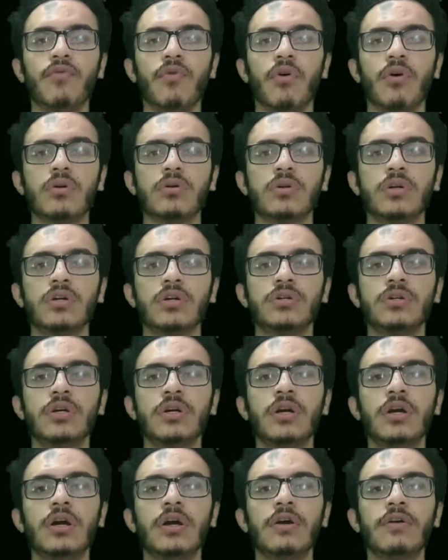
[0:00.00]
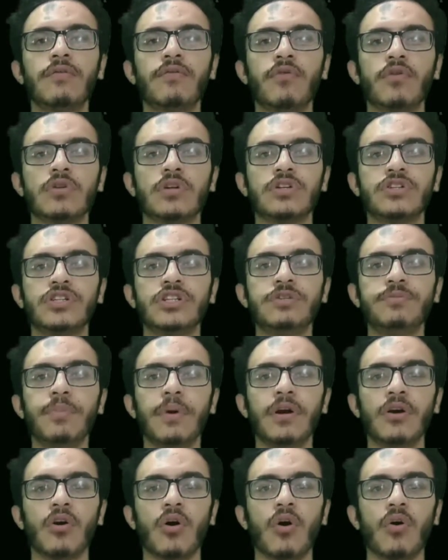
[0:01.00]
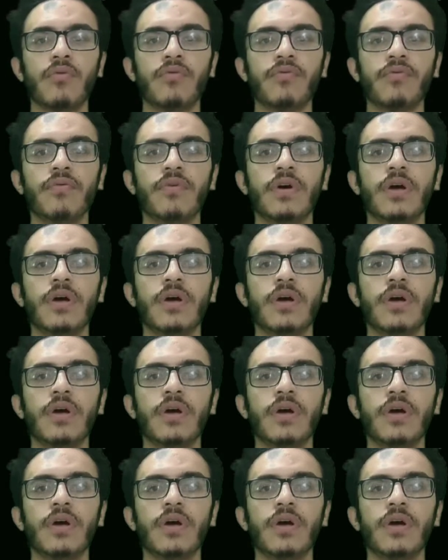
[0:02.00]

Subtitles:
for the treatment of